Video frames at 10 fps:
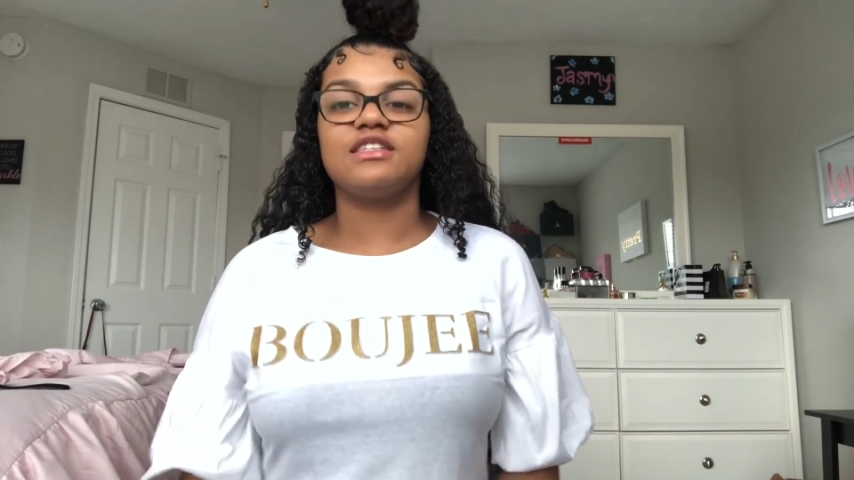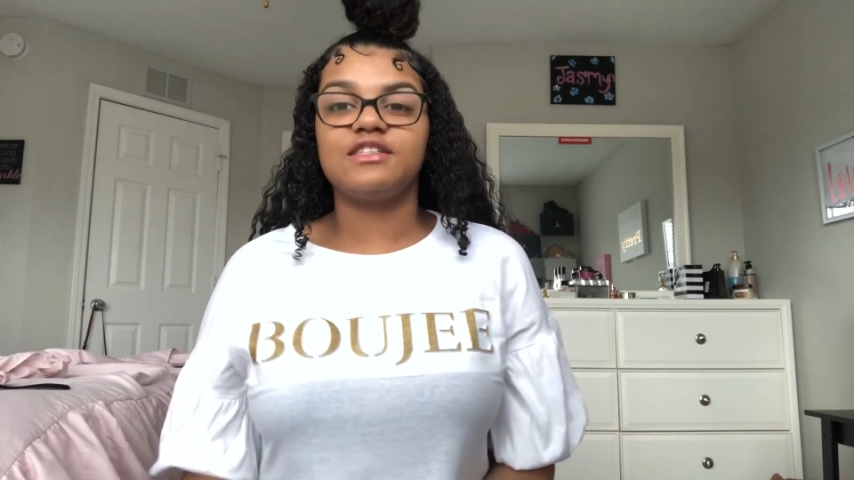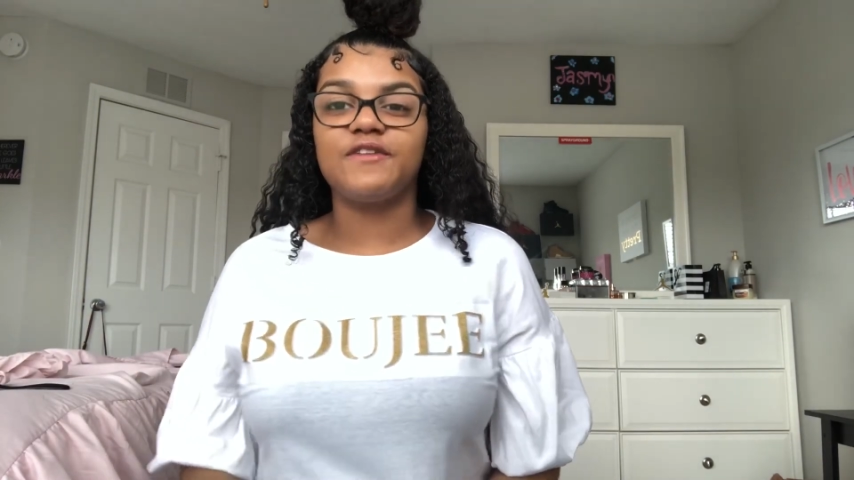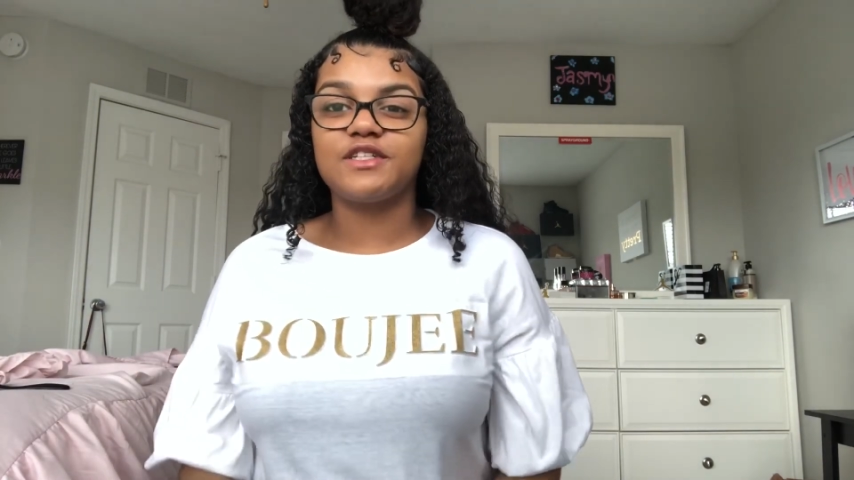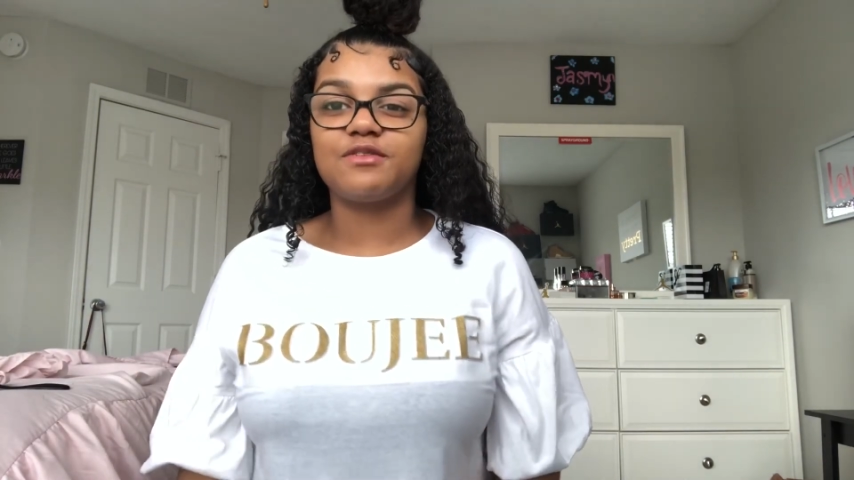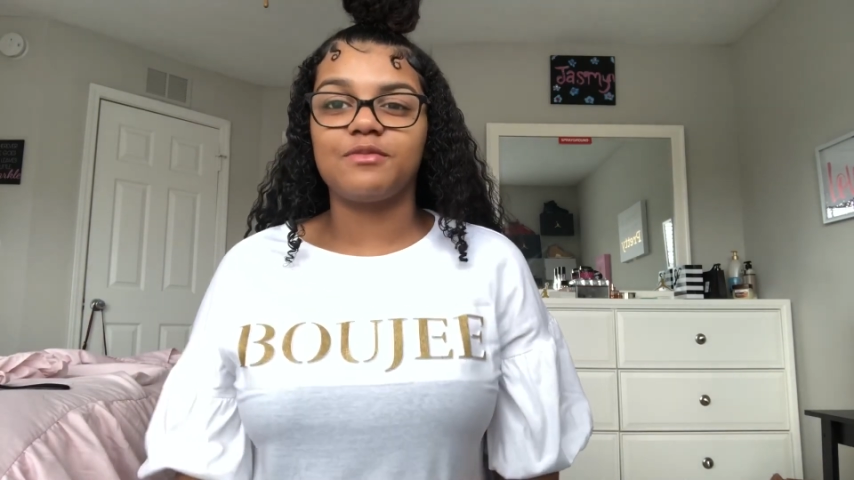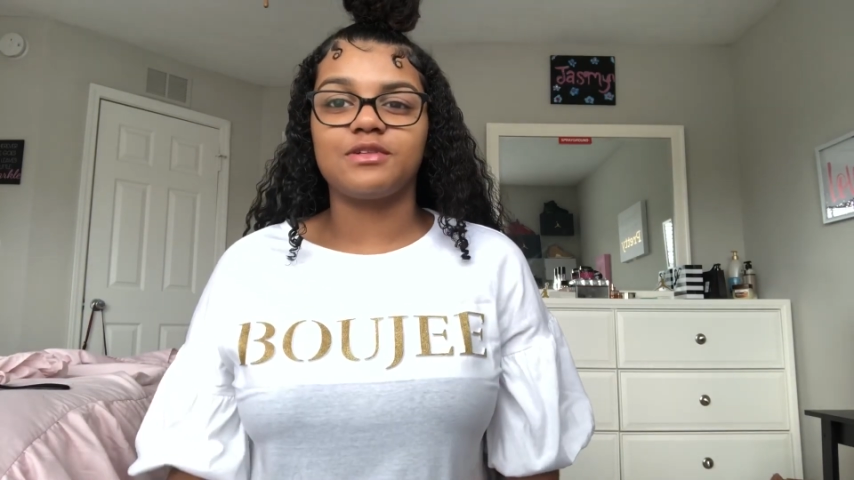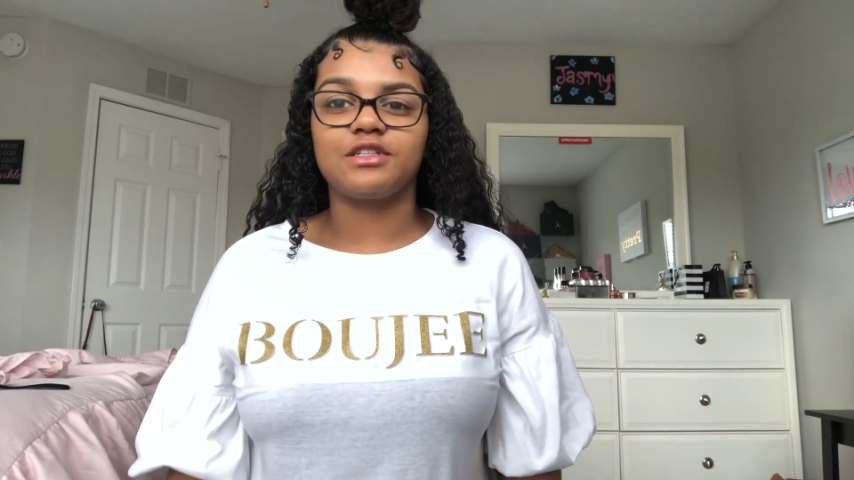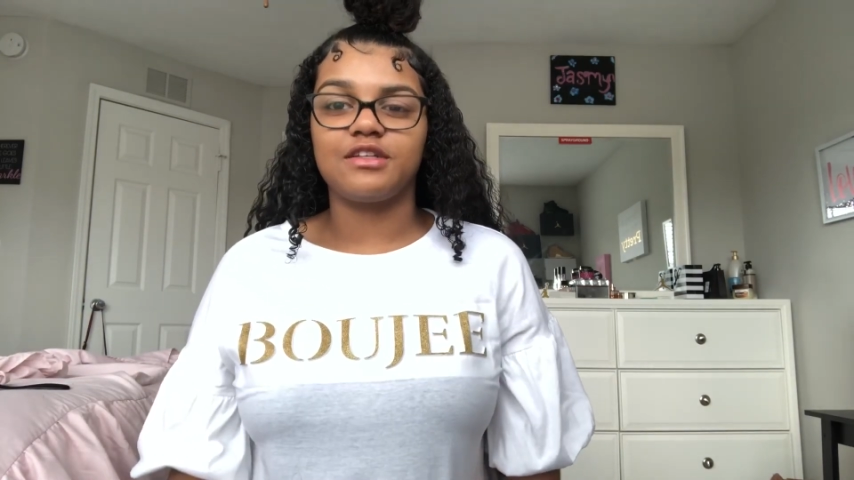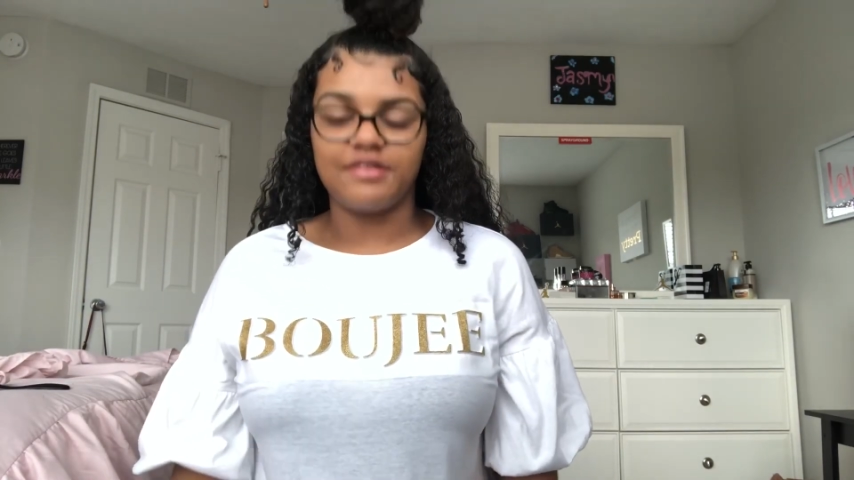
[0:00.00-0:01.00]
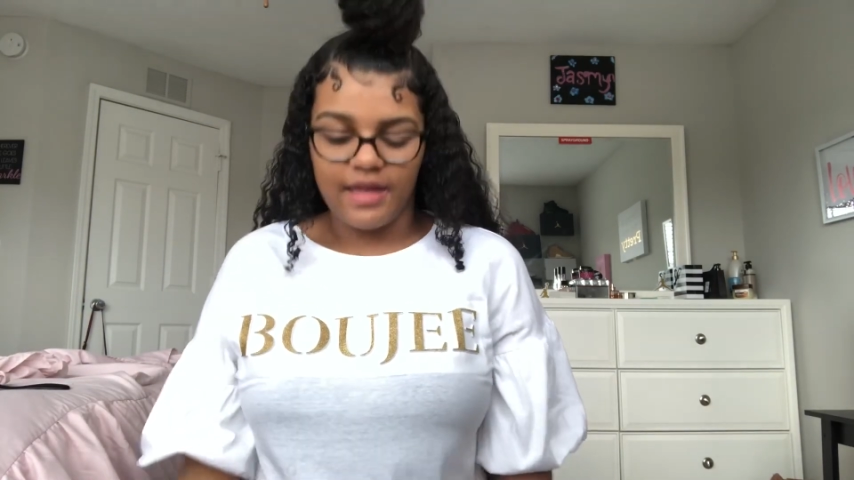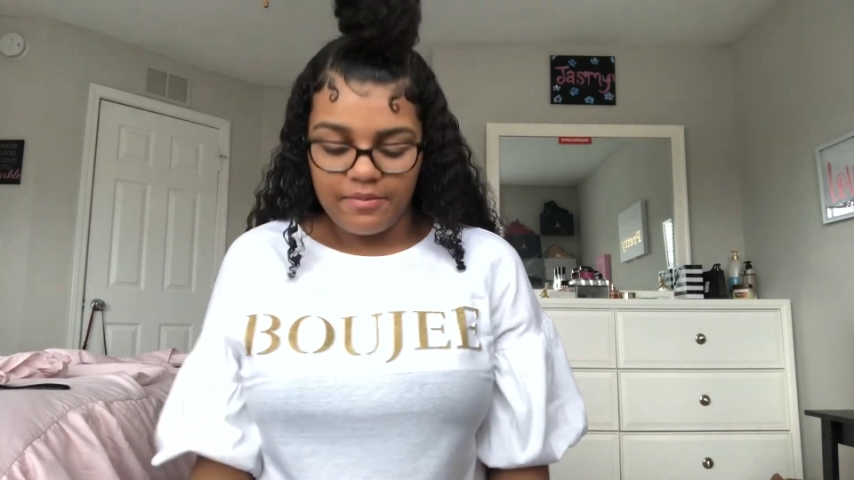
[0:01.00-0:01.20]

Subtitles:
is the first one, we're just gonna do that.